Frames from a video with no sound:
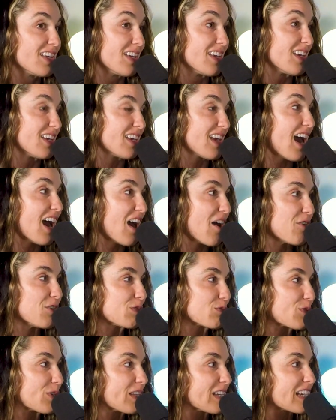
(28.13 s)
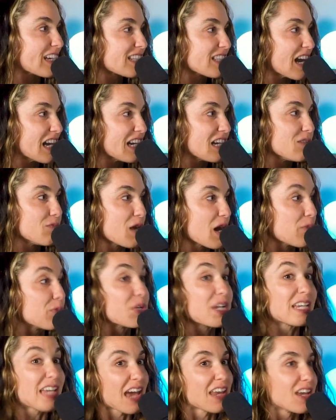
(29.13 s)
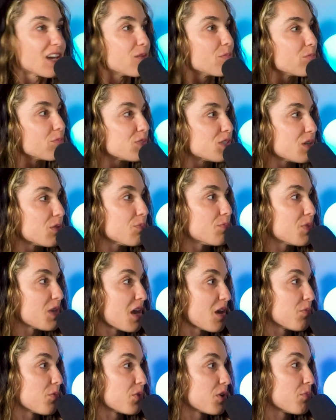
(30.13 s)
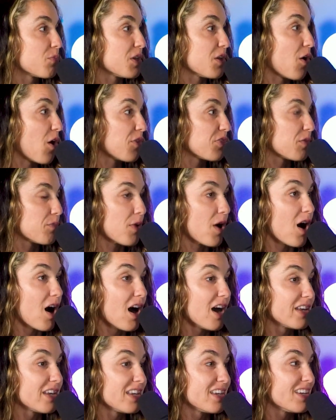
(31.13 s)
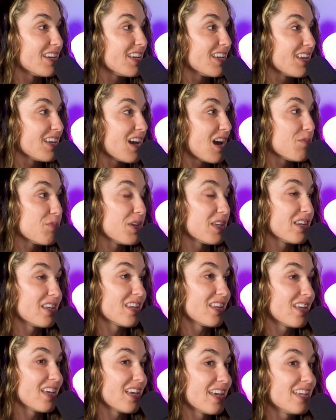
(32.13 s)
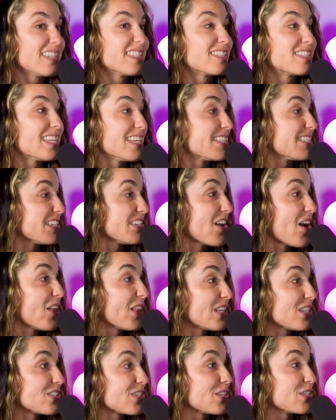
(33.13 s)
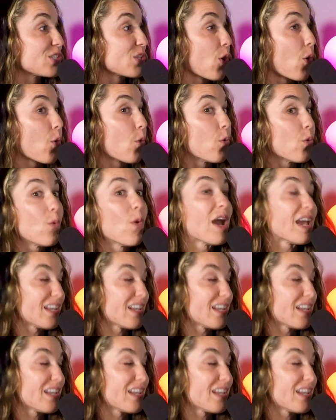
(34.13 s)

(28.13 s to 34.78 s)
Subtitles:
yeah, I was really excited to be able to get him to be able to be on the pod. And I mean, his Disney knowledge is quite